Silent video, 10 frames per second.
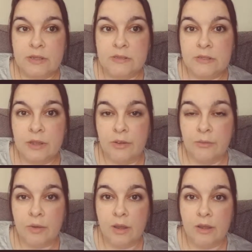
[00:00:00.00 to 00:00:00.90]

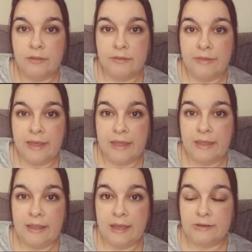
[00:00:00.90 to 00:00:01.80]
So
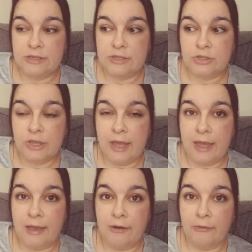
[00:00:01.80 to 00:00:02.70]
they actually took it
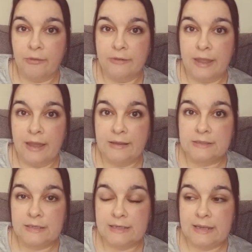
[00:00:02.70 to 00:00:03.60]
out. They had
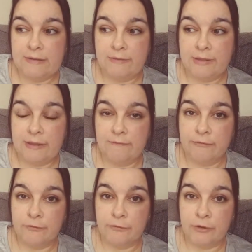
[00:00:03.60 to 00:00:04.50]
to leave it then
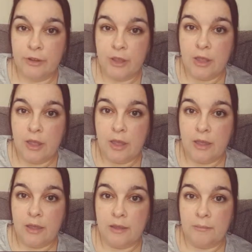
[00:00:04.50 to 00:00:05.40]
for
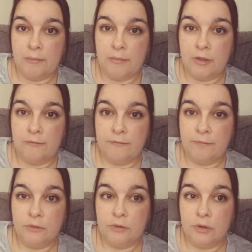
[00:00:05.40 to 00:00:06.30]
a
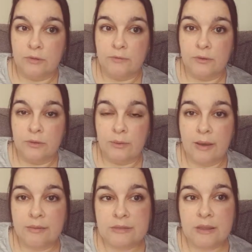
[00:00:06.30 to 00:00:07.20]
good few
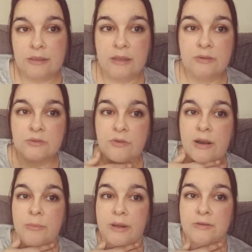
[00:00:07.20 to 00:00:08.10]
hours. I think it was
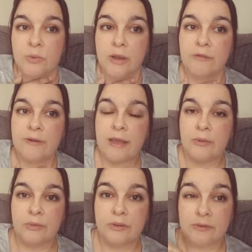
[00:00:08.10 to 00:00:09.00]
around about 12
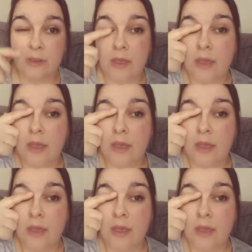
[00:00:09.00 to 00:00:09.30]
hours.